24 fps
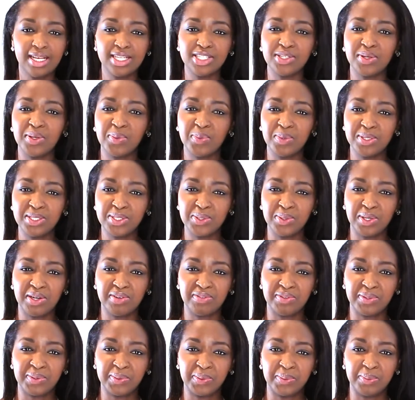So he went into our
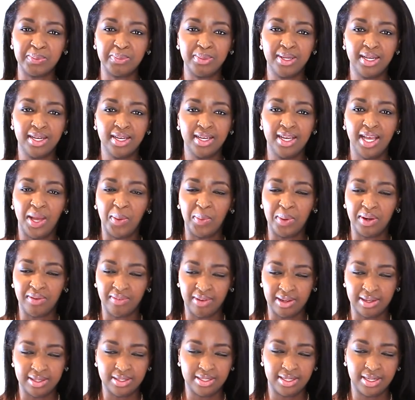room and went
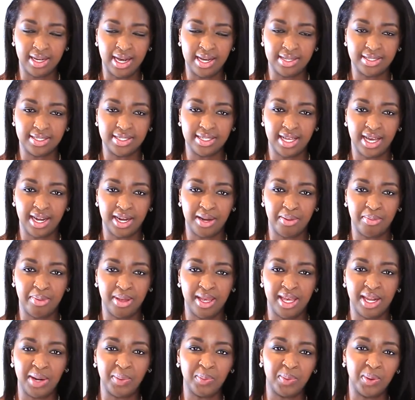around to Nas' side of the
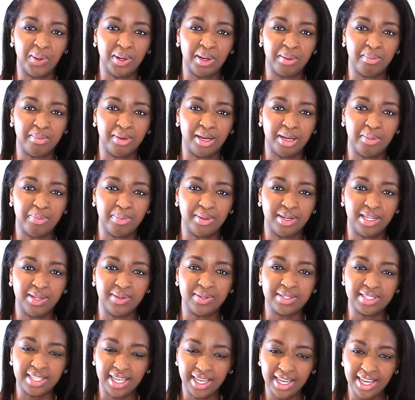bed and woke him up, and he
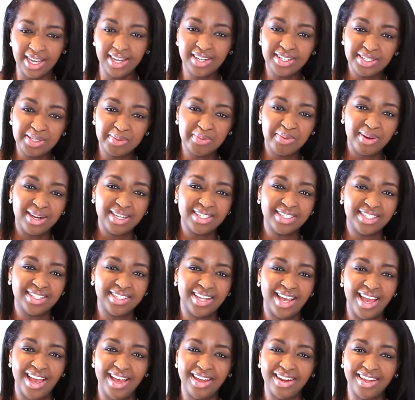was like, here's your present,
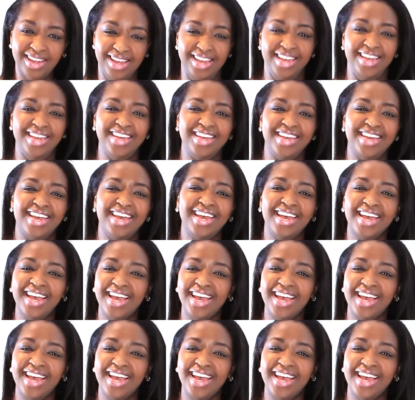daddy.